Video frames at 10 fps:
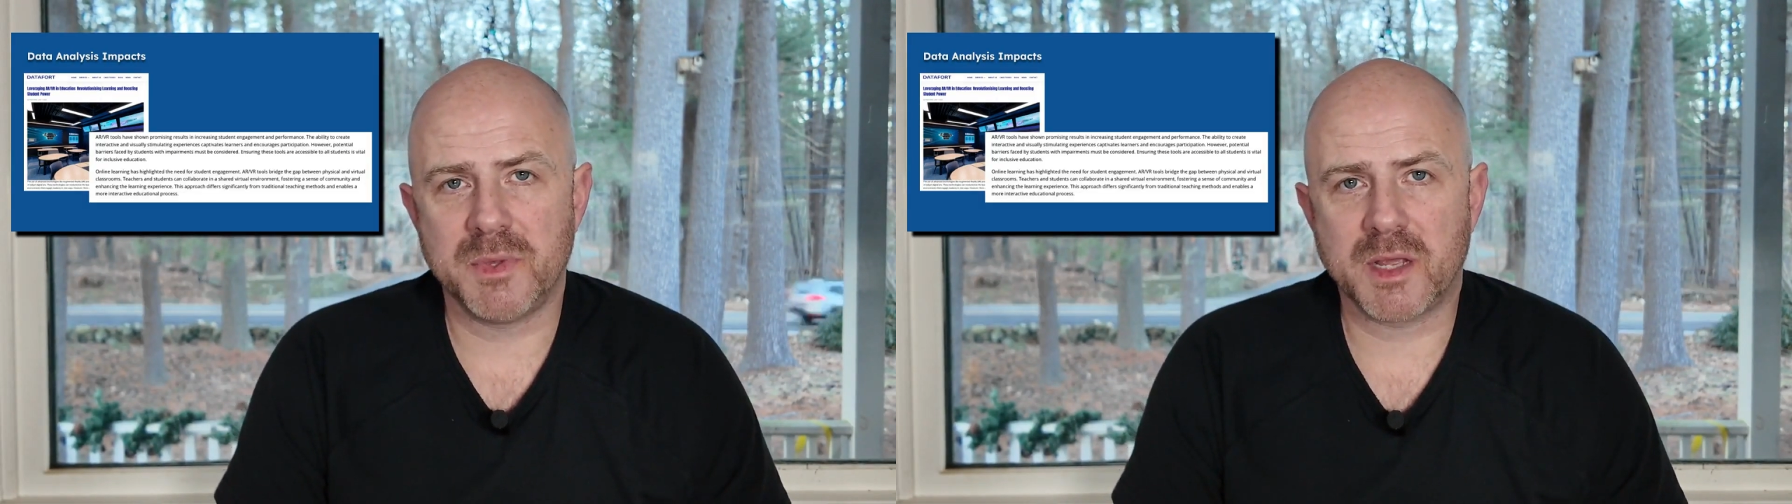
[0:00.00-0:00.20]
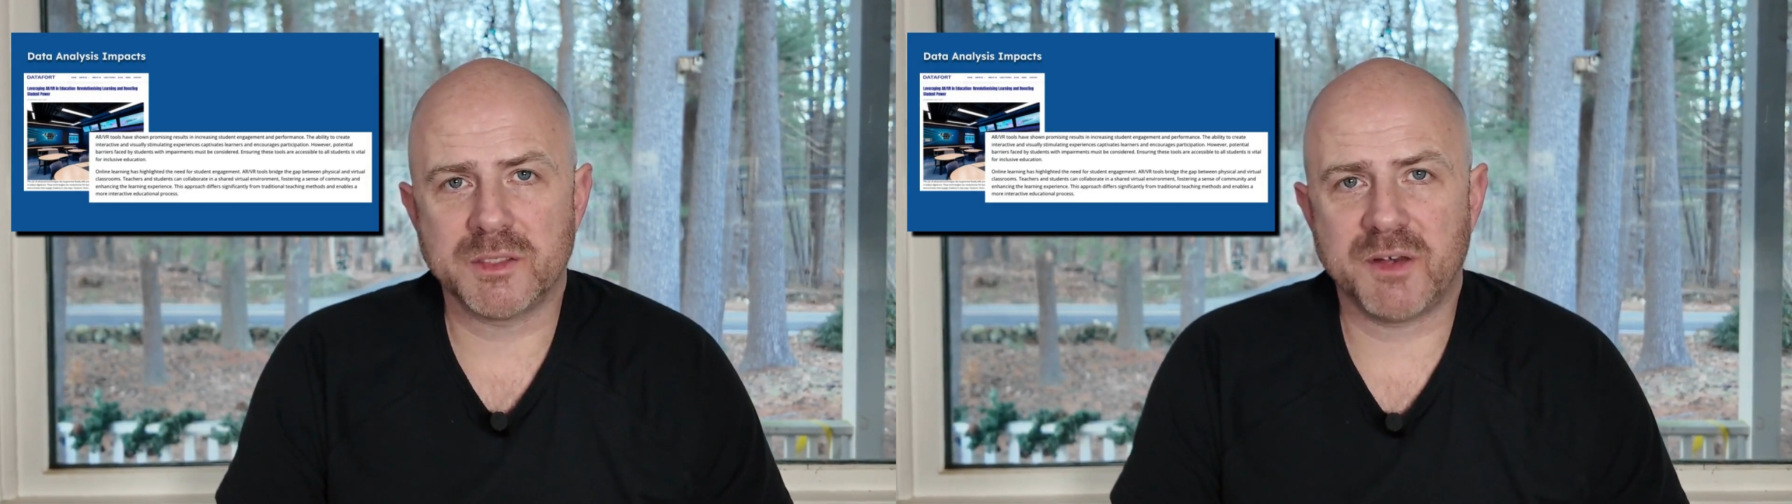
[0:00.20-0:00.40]

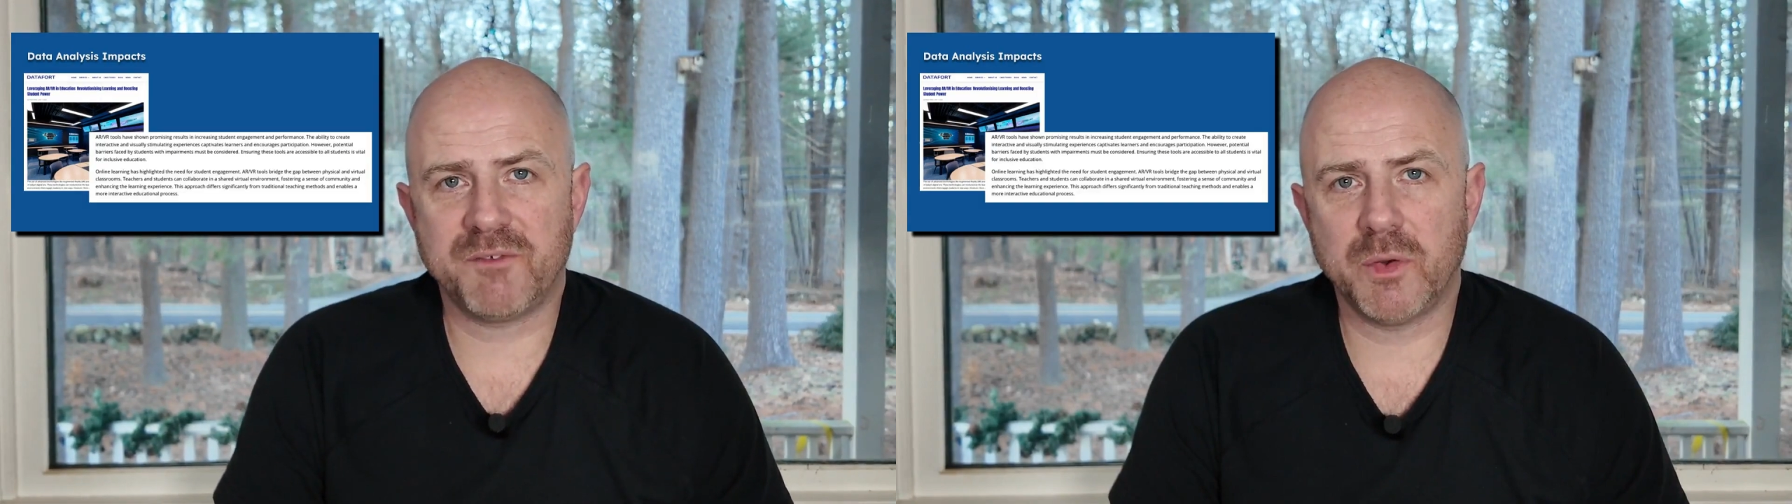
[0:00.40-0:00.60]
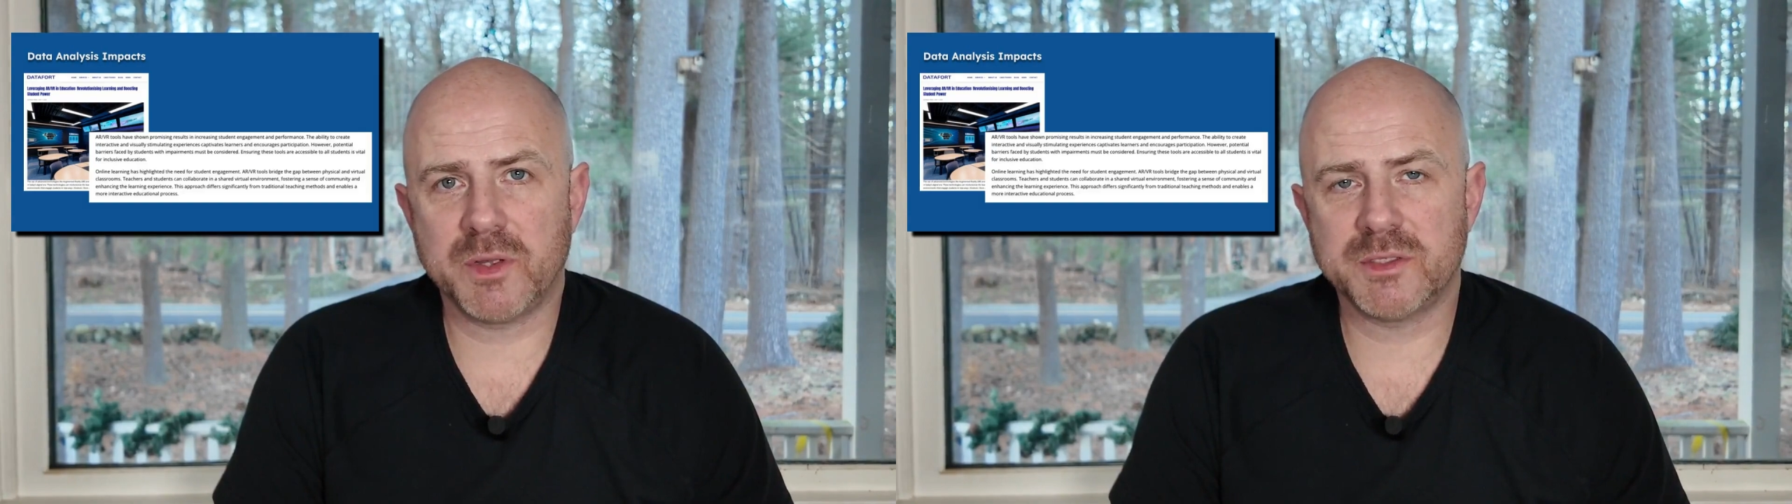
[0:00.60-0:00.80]
because it
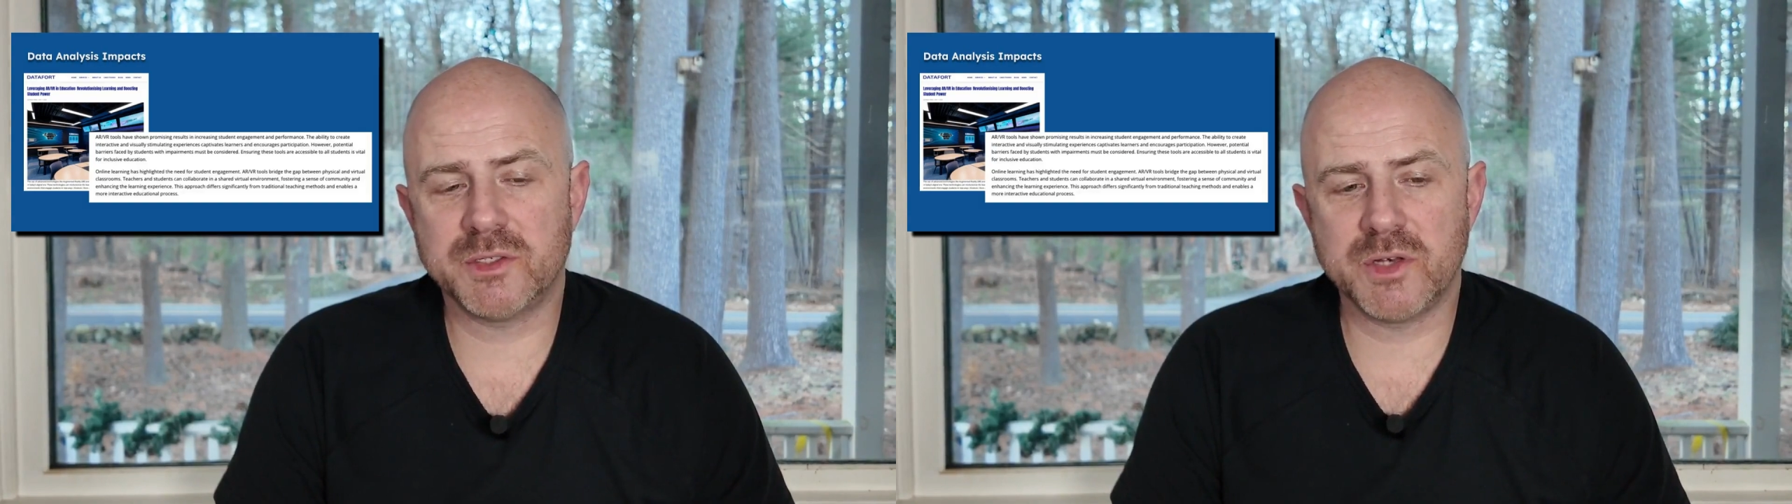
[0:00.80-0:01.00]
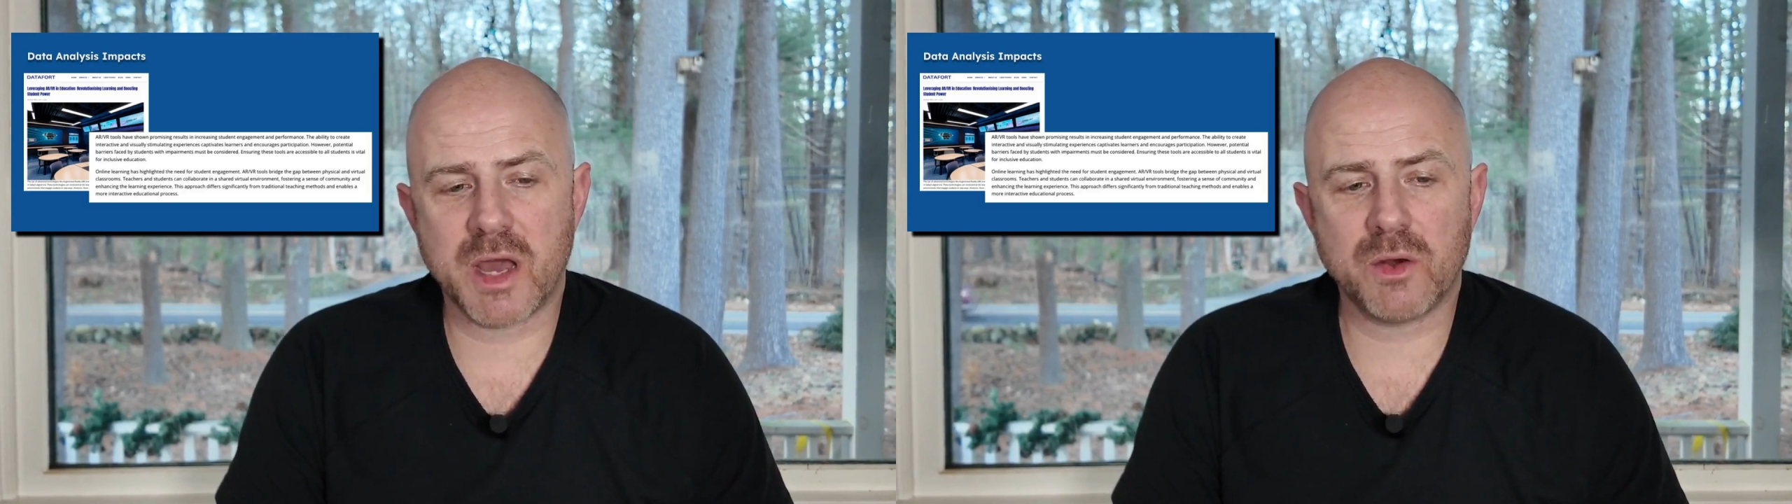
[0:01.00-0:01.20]

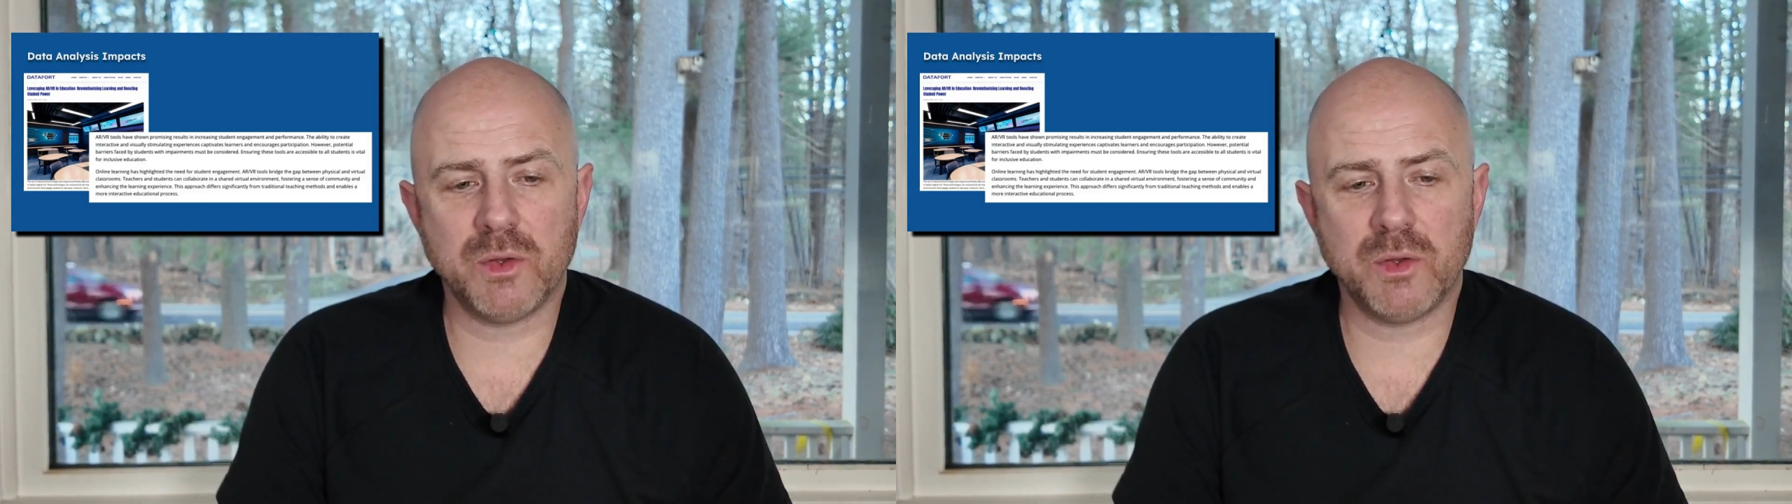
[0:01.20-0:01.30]
focuses not